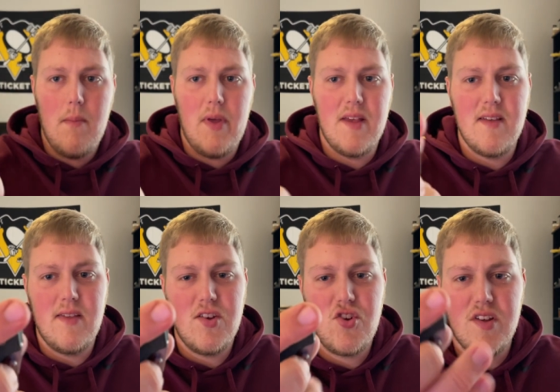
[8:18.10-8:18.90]
Like I said,
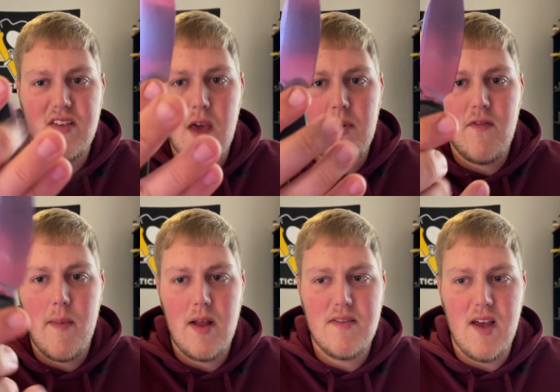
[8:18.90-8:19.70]
this just came in from
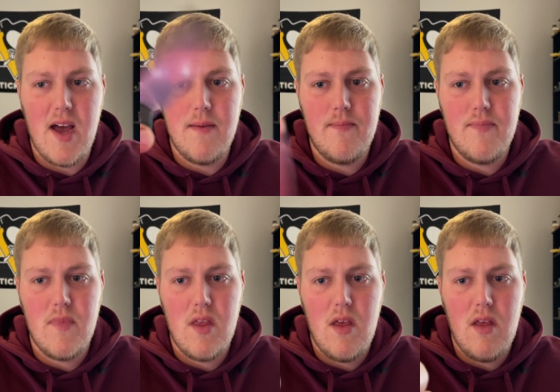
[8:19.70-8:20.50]
outside.
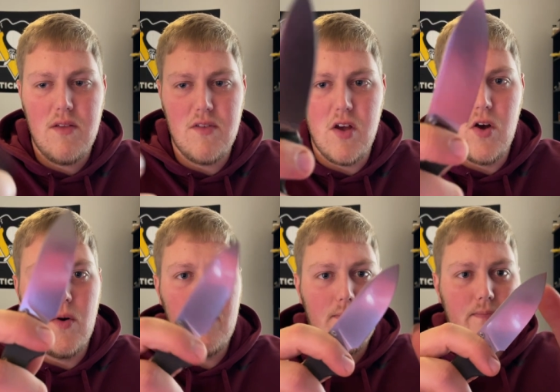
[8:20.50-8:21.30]

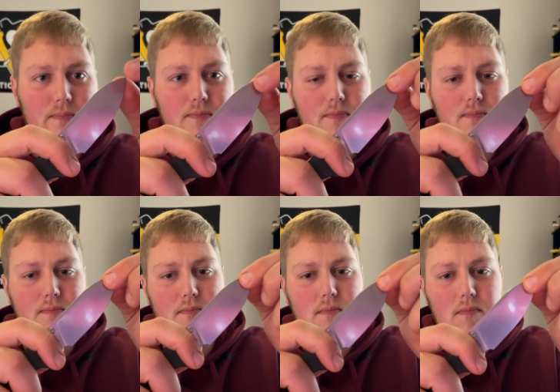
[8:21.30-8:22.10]
So
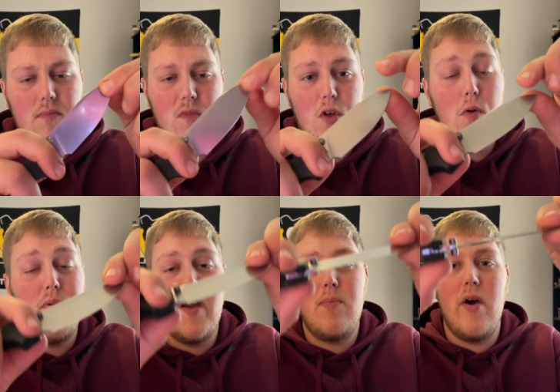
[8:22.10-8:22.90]
no
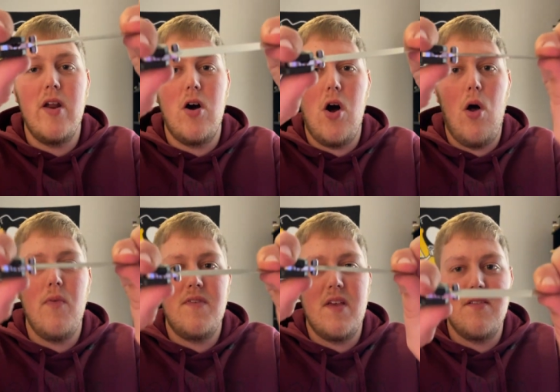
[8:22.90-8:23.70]
blade play at all.
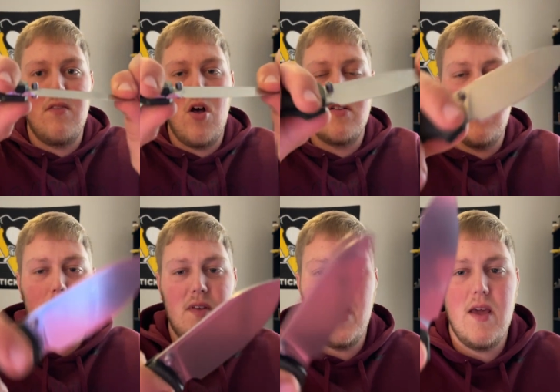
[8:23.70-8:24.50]
This thing is locked up
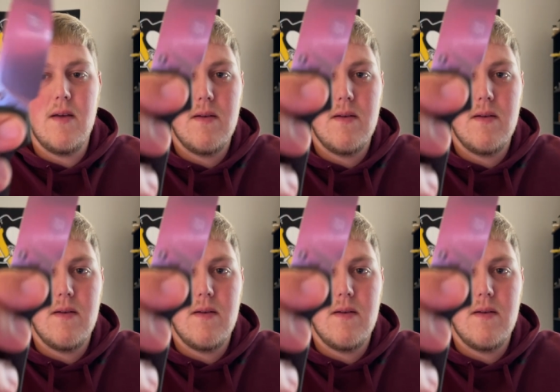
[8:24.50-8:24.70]
tight.